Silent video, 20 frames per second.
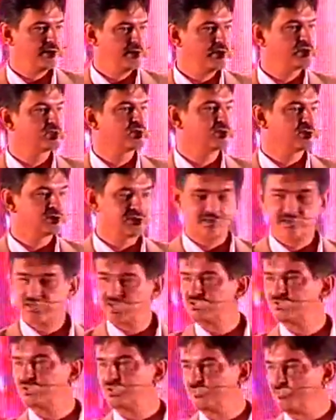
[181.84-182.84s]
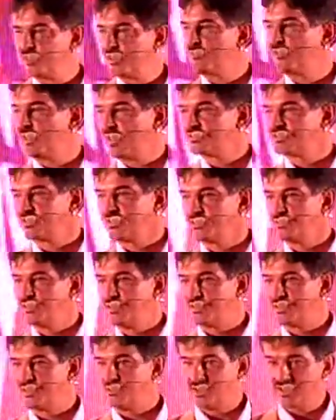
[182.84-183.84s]
It's almost like that's what the big brands are
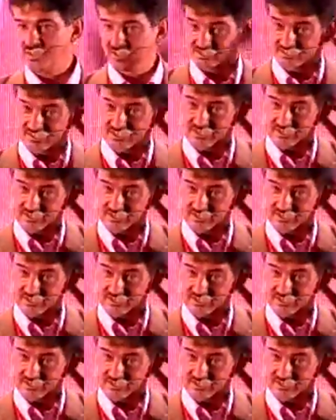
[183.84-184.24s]
doing. They want to sit